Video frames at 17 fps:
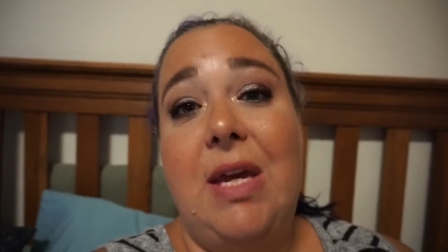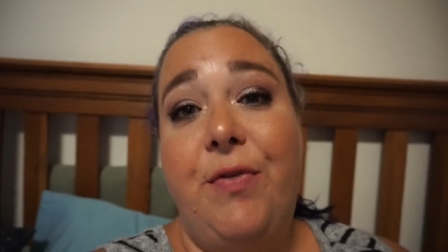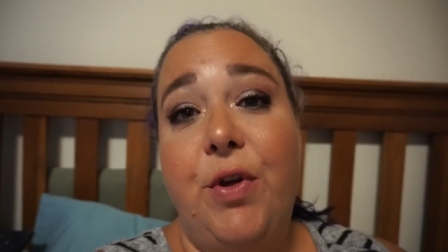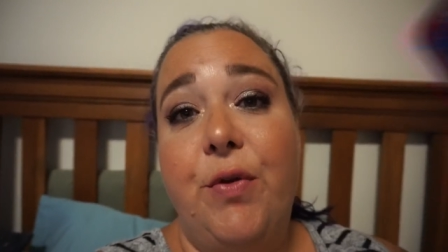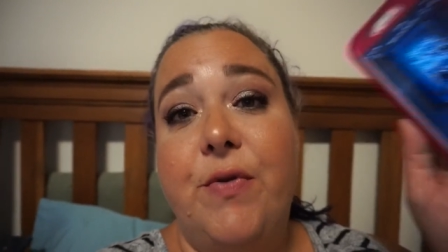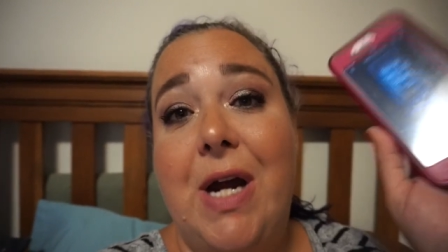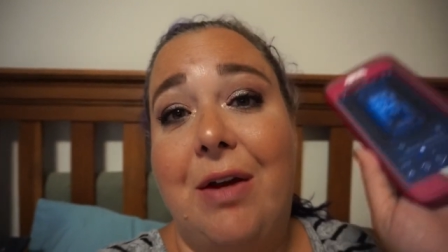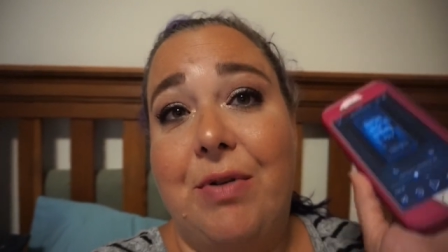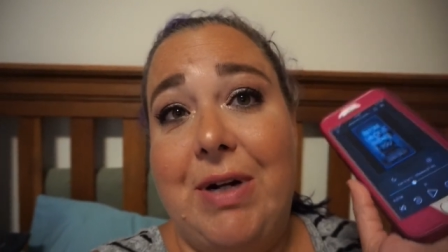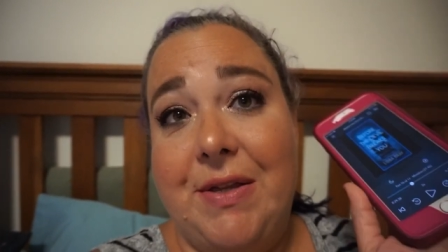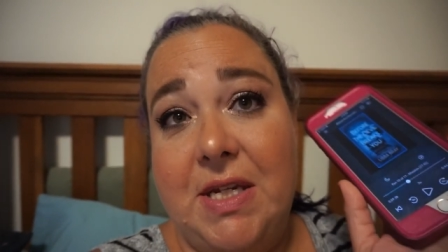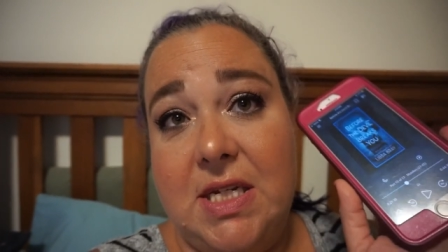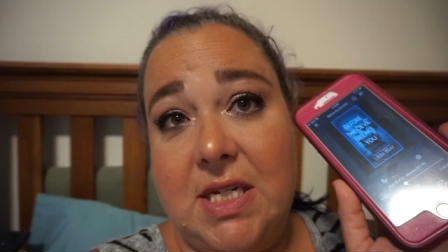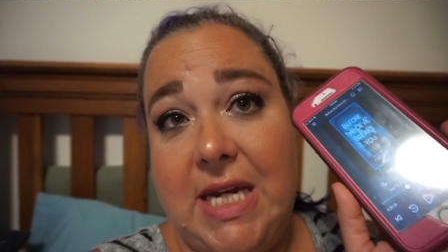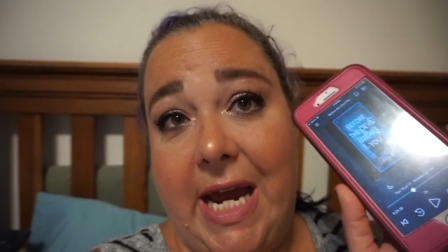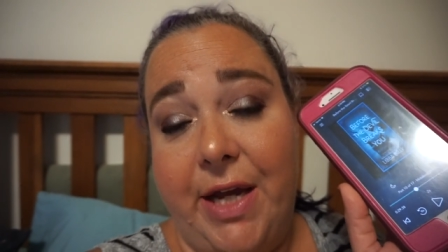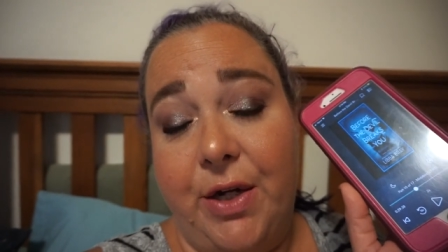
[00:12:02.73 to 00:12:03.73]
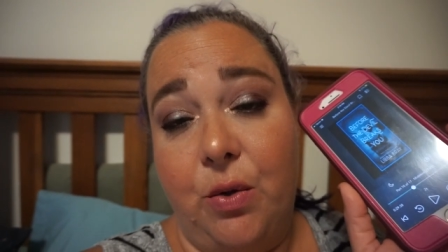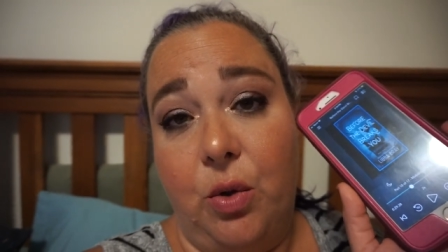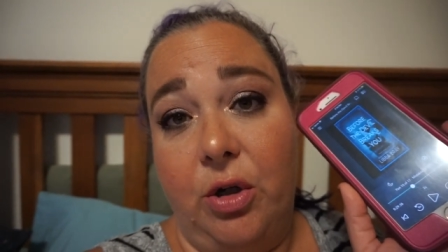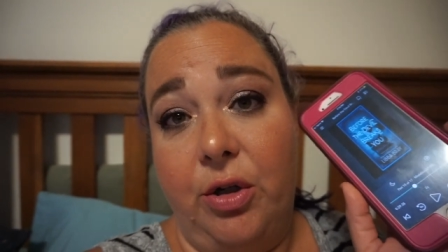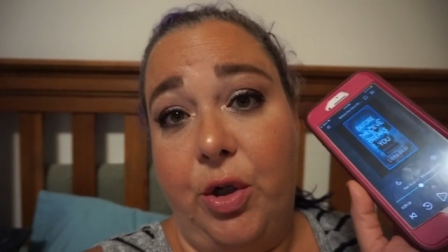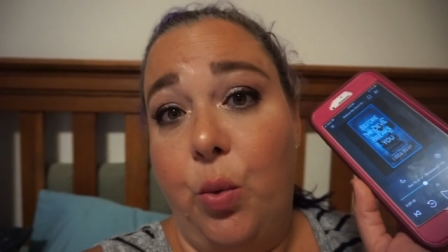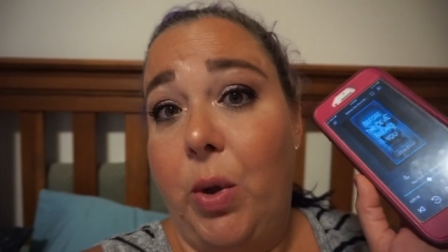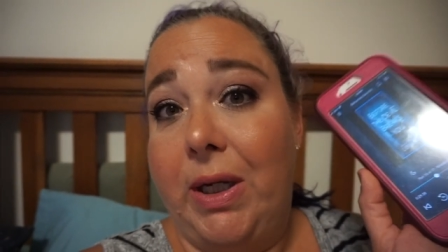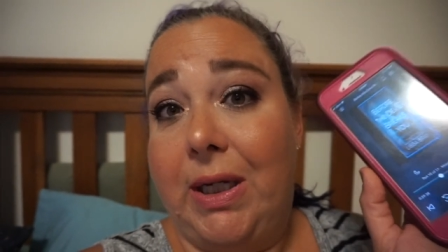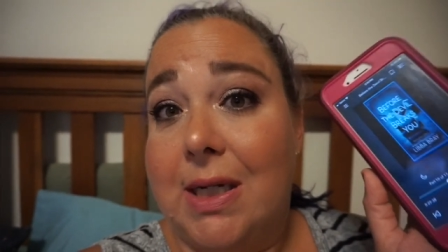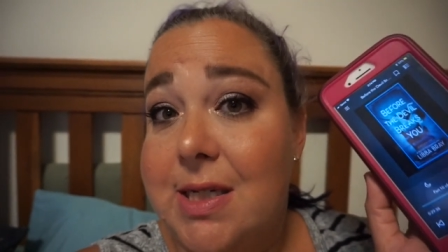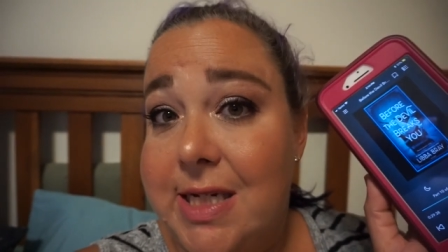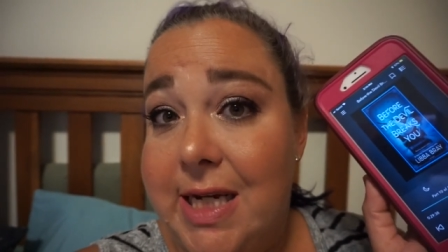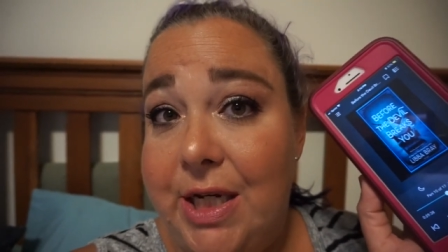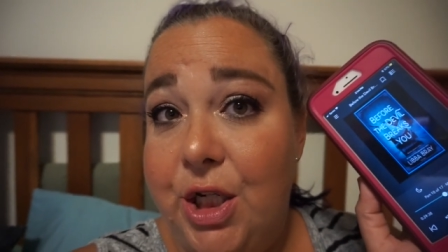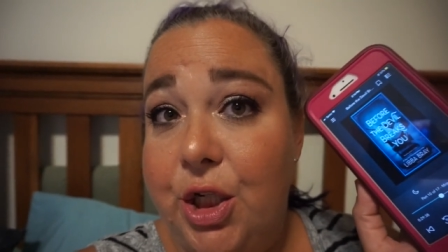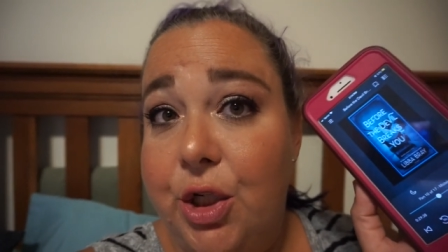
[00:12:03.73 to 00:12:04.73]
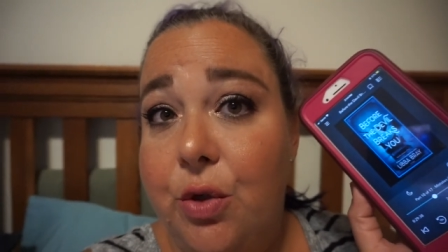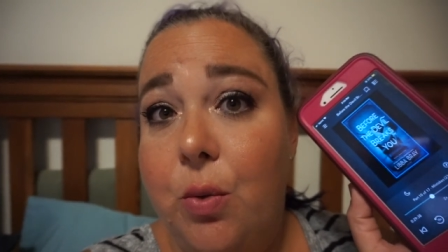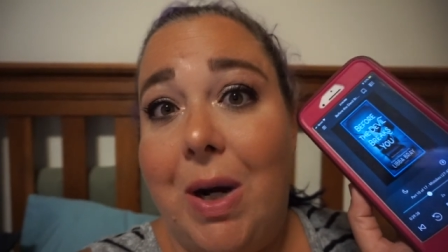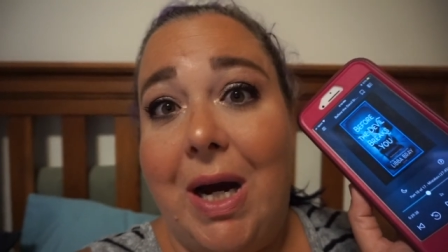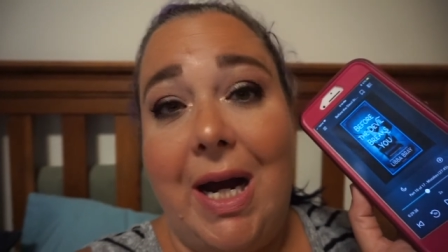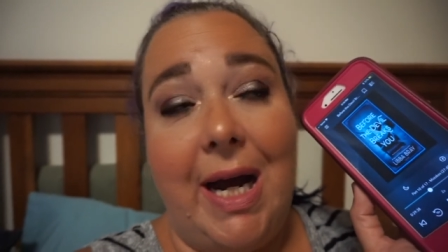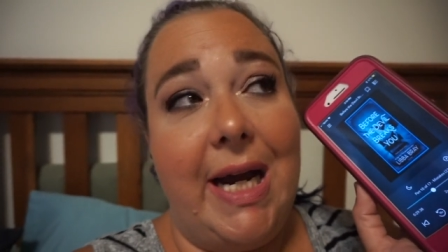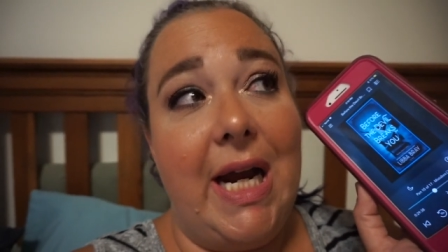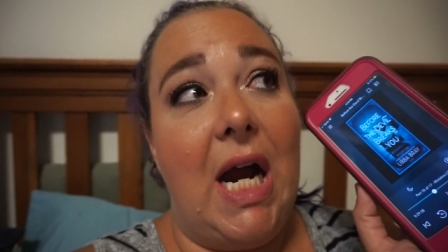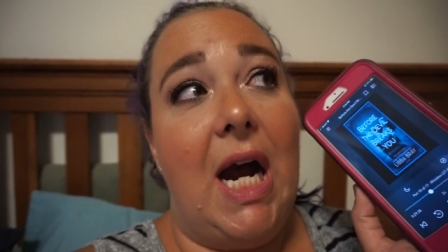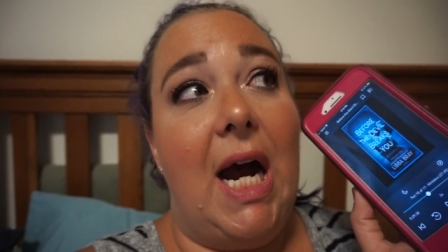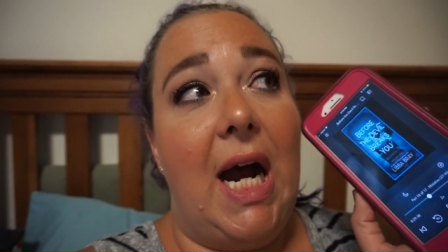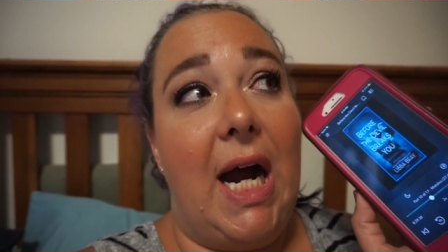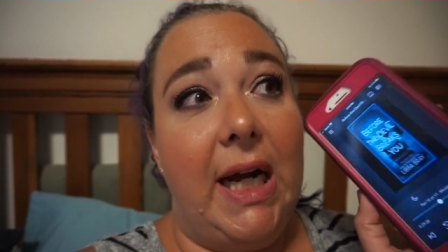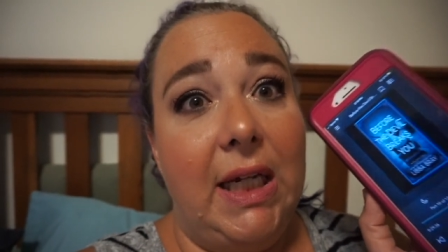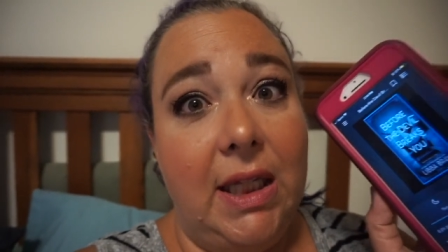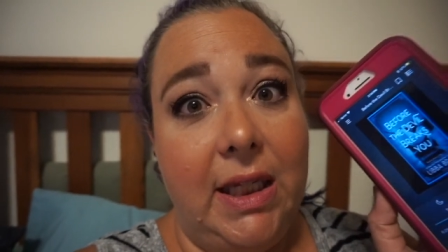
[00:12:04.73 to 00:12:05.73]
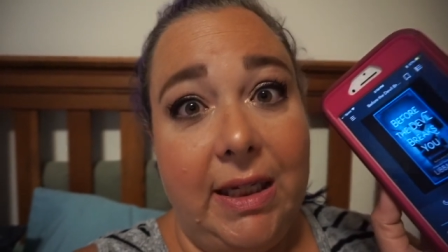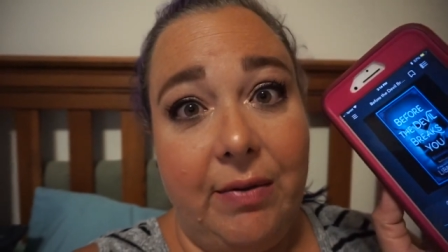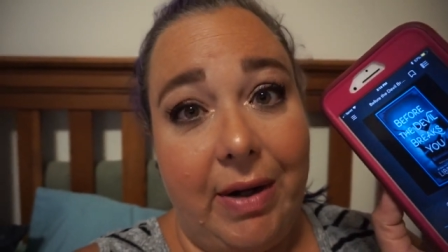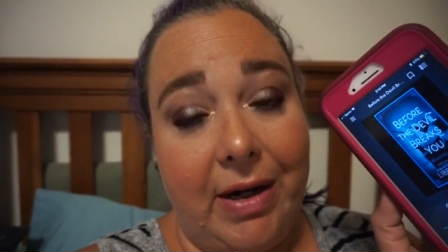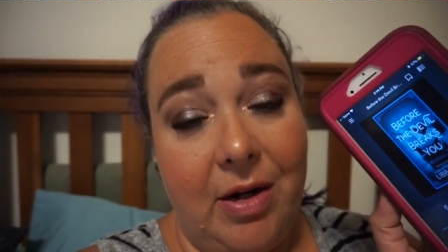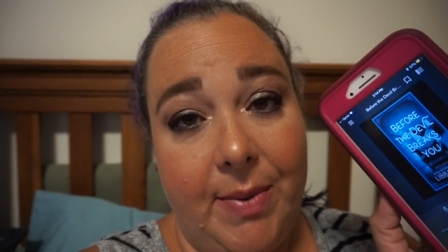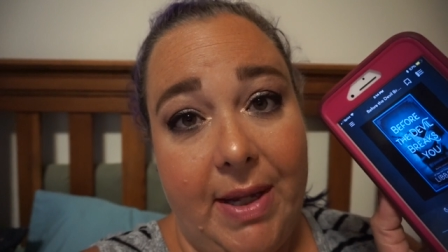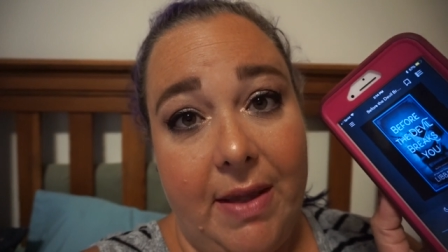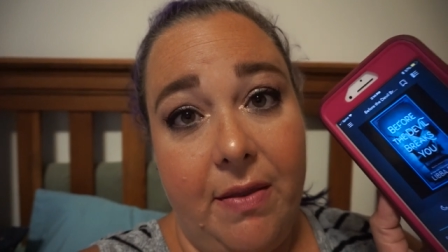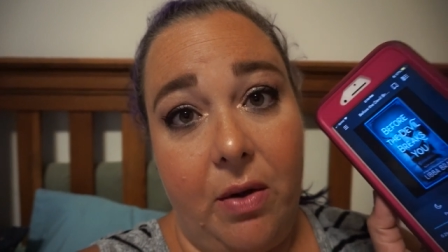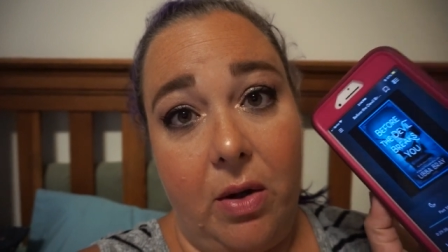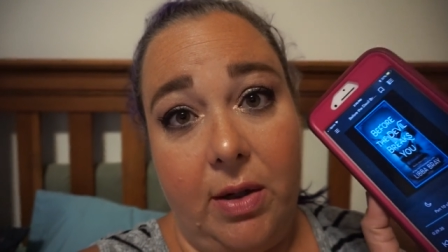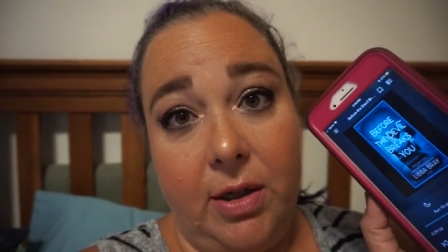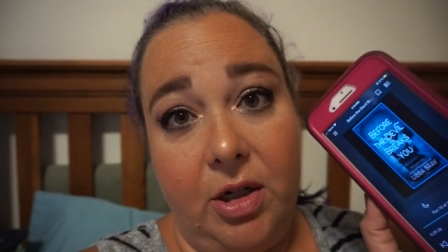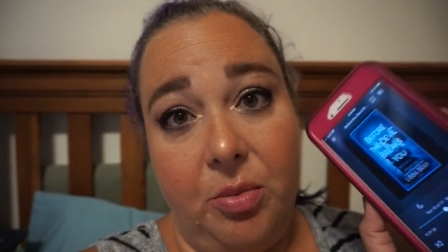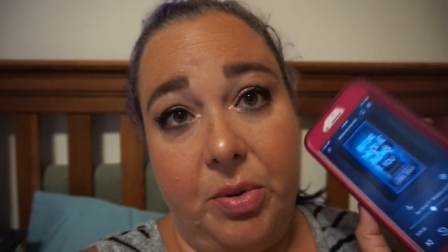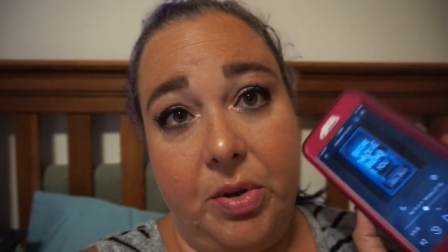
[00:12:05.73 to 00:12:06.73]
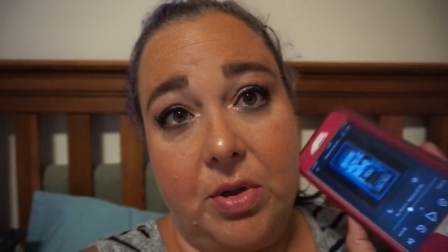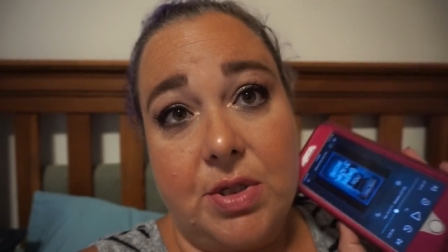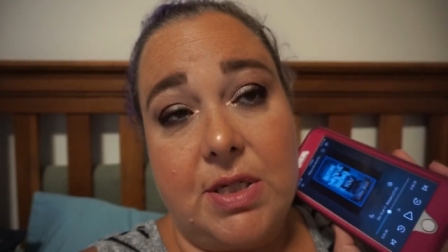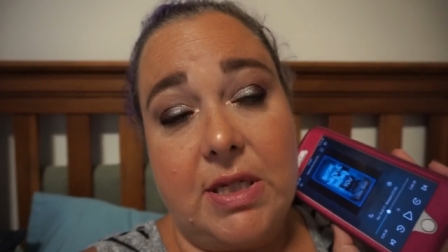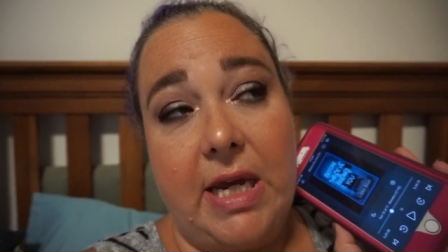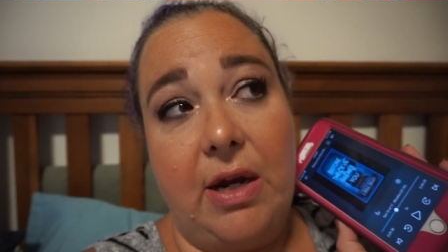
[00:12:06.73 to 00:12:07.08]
If you have not read this yet or you want to continue, I highly recommend the audiobooks.